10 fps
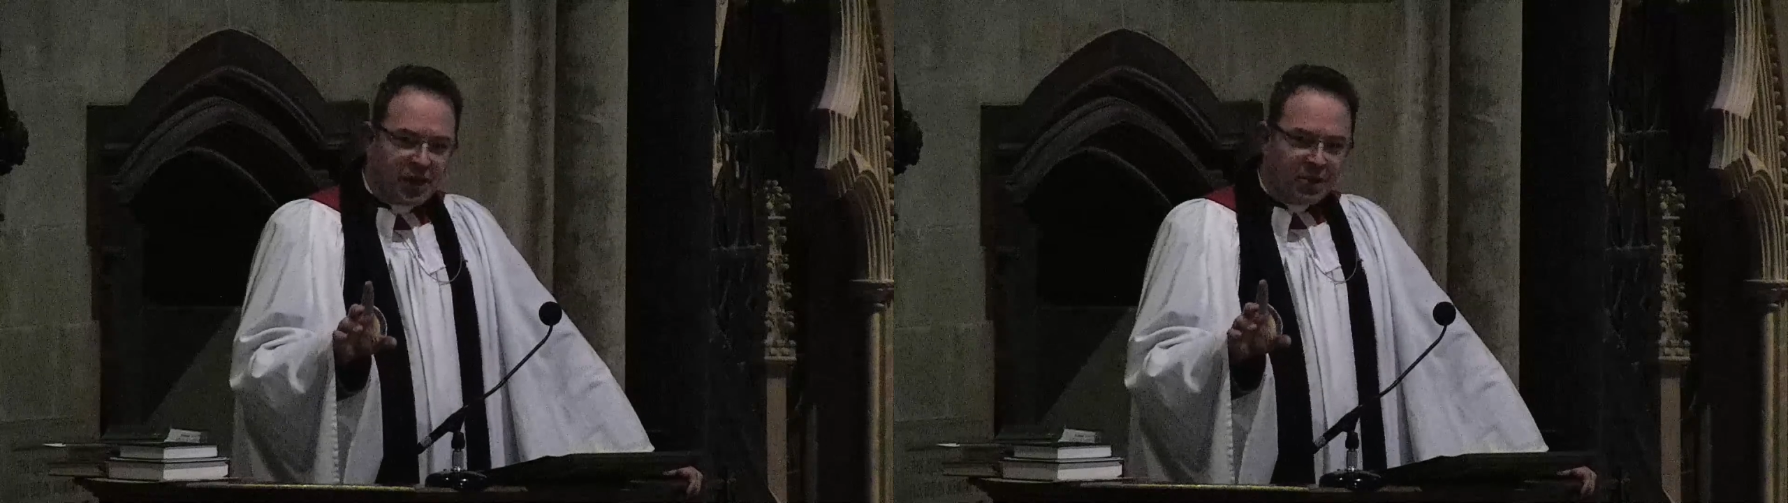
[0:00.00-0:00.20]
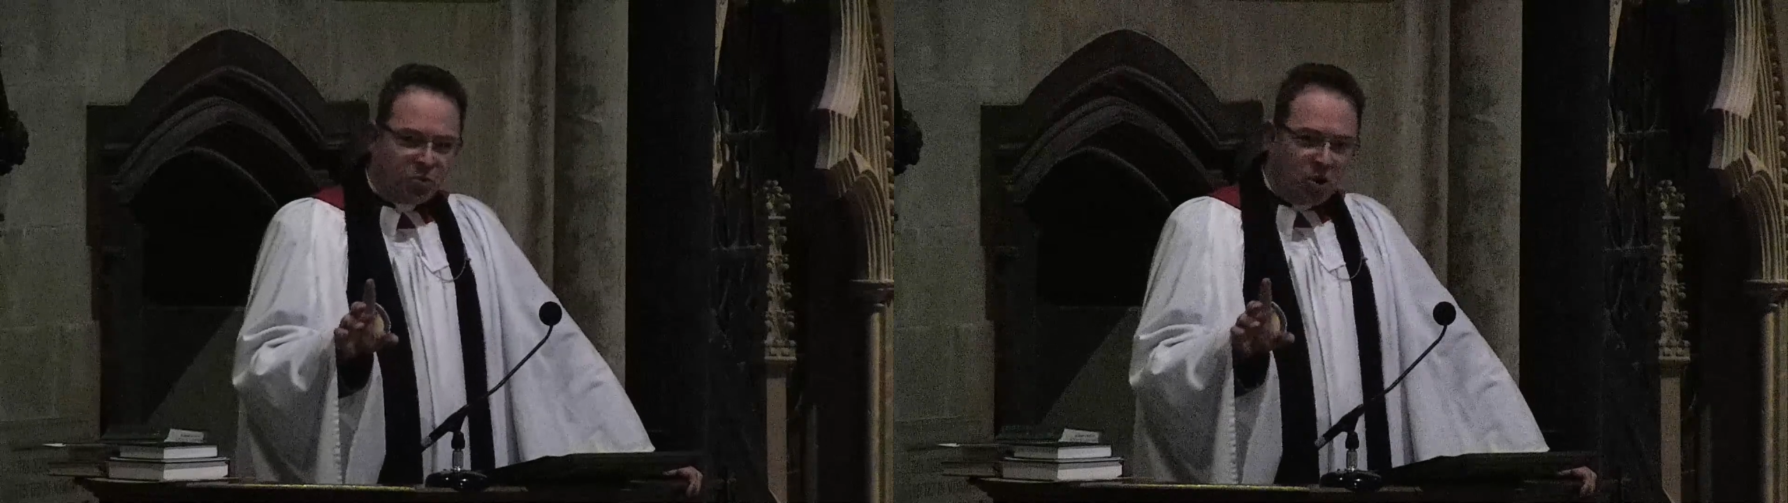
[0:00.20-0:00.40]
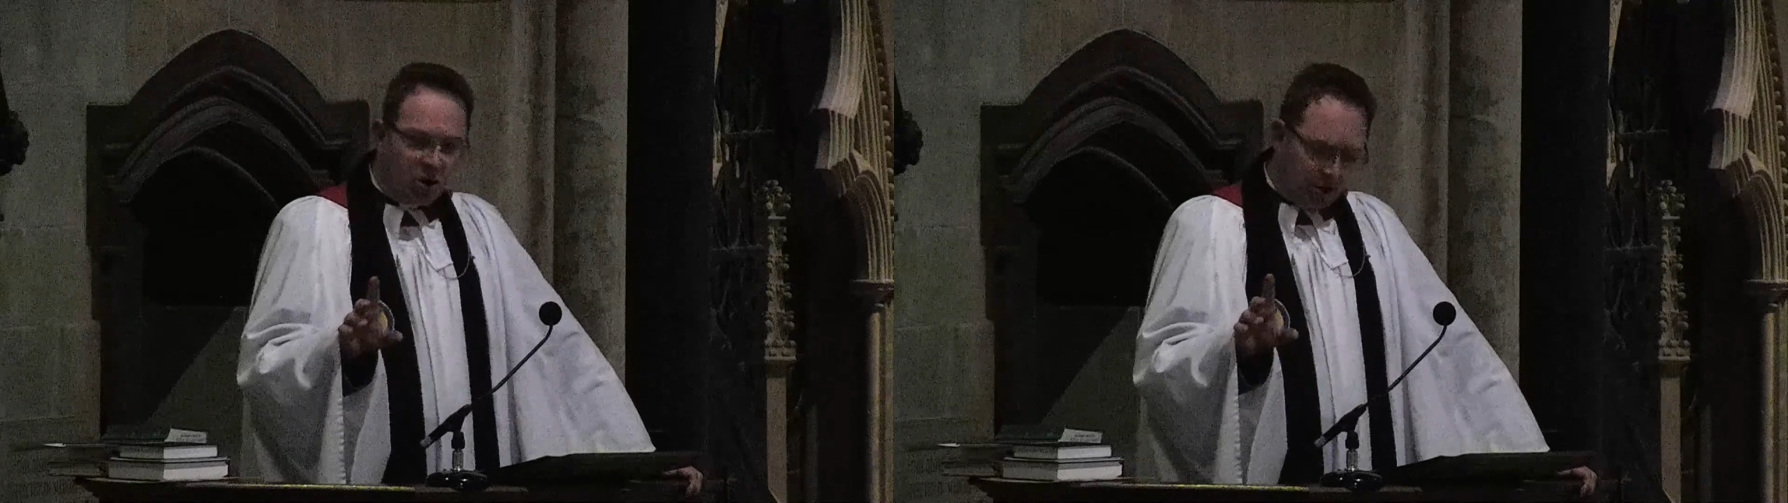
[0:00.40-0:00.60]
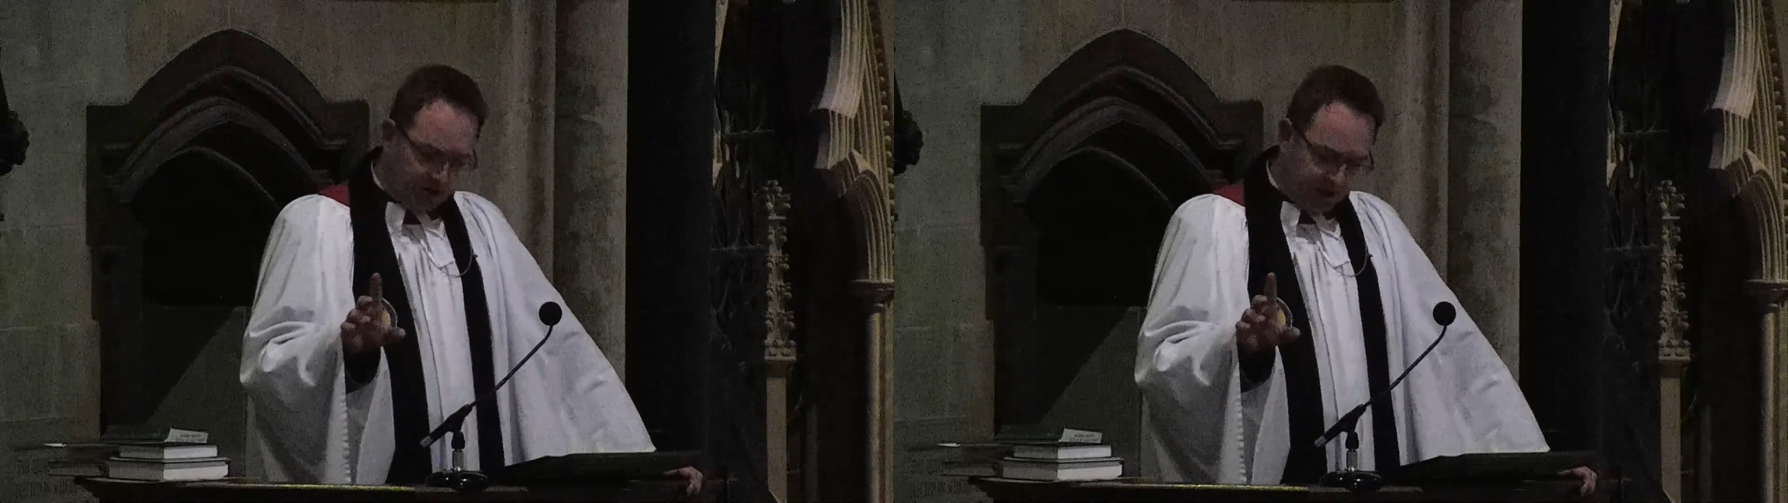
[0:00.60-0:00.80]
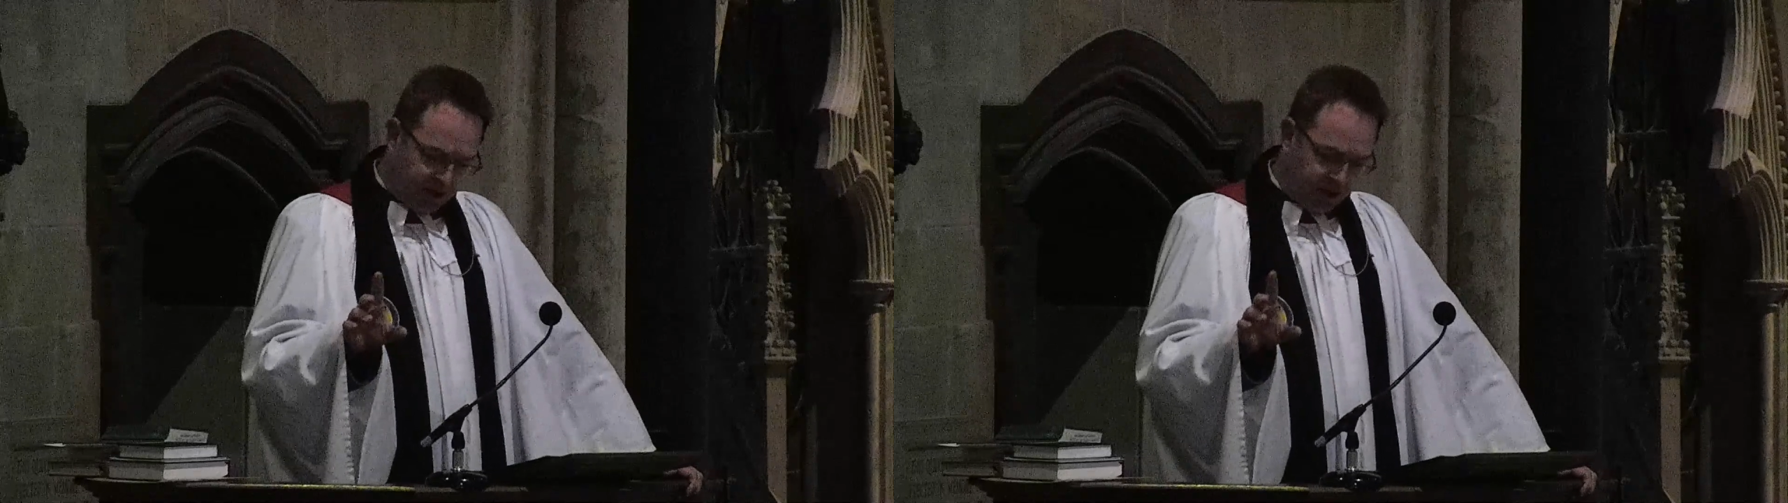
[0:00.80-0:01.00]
and word and